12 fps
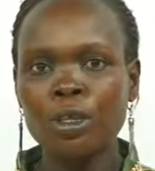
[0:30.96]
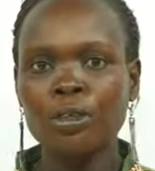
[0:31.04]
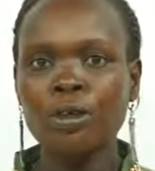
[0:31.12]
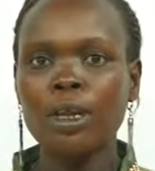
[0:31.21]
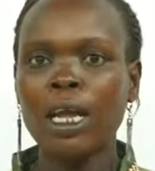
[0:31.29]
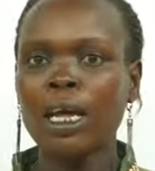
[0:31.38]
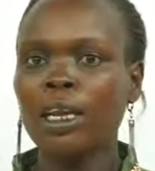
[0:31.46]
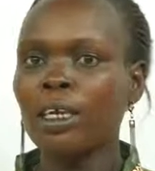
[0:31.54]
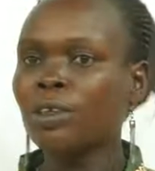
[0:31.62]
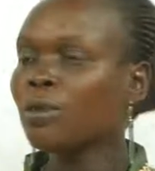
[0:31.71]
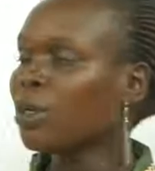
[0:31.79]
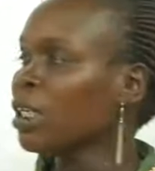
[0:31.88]
So learners,
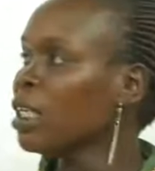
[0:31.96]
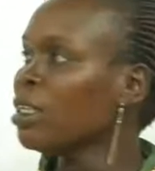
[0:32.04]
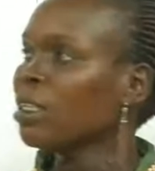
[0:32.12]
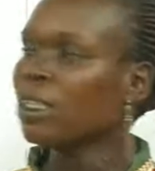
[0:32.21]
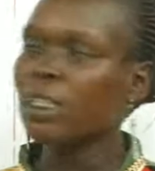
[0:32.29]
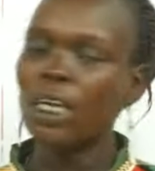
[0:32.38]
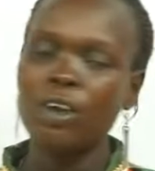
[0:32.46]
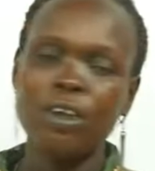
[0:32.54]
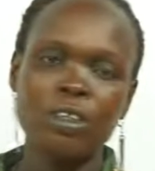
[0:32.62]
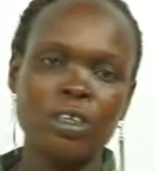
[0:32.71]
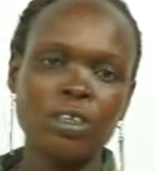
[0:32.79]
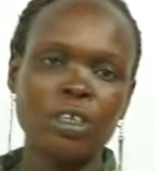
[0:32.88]
what is this
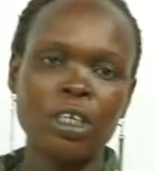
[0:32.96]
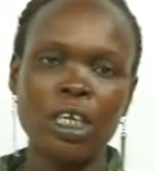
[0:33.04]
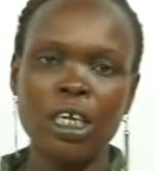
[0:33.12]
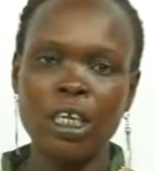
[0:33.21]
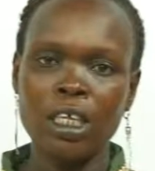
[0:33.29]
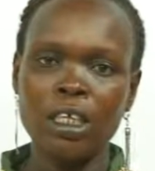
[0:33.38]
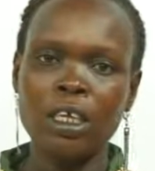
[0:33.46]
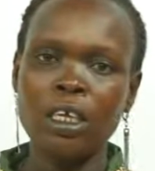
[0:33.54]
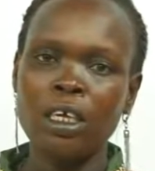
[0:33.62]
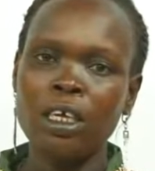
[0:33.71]
ionization energy?